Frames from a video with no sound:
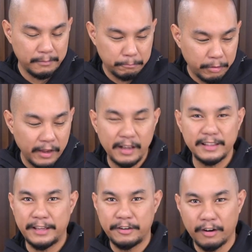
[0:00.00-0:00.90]
product
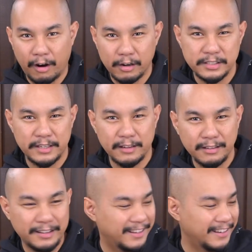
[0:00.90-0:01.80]
in your
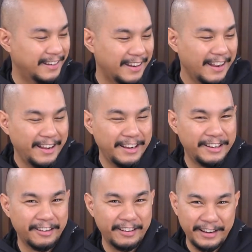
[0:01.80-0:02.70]
arsenal,
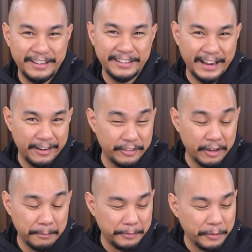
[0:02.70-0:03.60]
in kind of
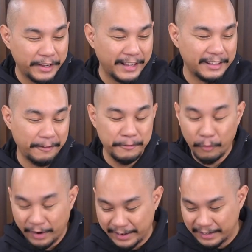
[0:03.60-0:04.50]
your brew kit. If you
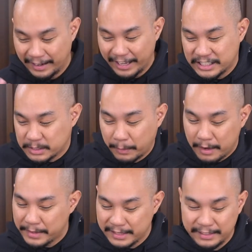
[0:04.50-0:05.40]
want to
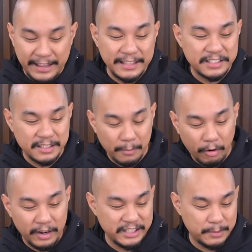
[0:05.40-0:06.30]
experiment and get some
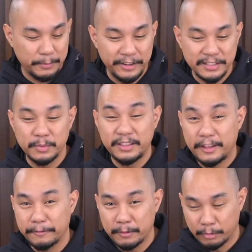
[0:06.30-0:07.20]
more experience with
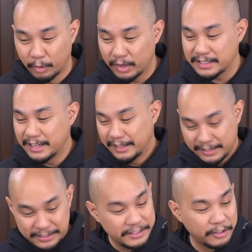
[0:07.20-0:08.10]
different brewers,
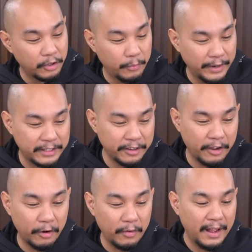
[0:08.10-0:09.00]
this is a good way to
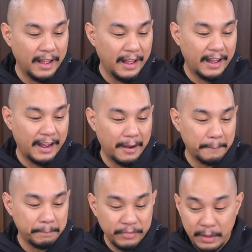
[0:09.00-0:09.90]
go.
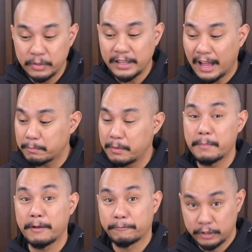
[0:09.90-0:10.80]
They would not be
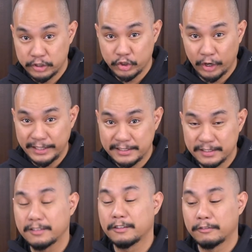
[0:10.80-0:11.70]
my first
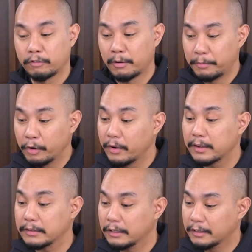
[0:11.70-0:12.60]
choice for
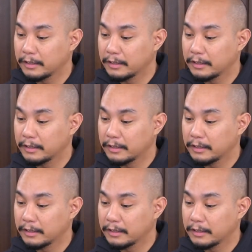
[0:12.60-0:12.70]
brewing